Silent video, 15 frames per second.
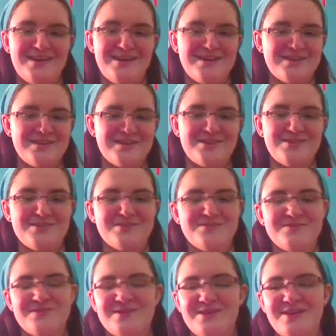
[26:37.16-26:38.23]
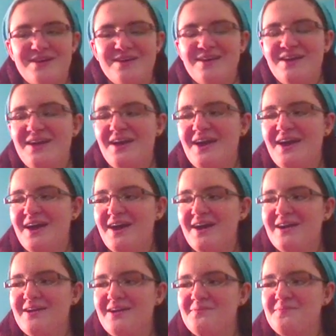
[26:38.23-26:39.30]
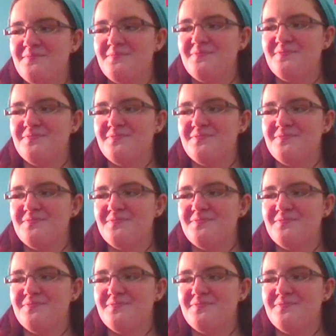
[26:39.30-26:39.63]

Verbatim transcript: I don't know, it's funny. Um,